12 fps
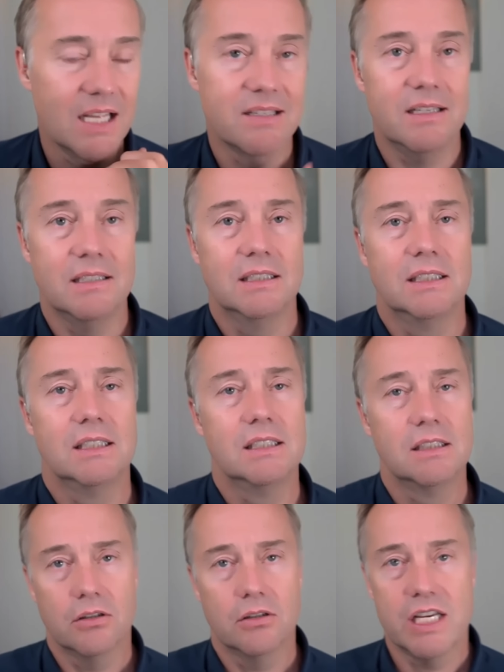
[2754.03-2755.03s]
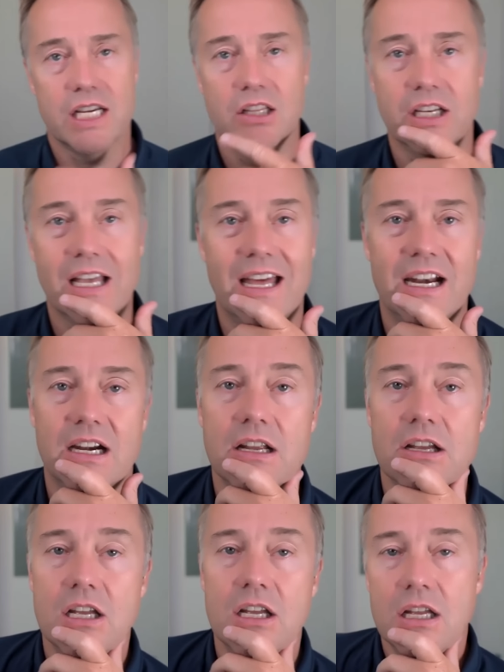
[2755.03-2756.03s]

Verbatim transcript: That's it. Go take a look at it.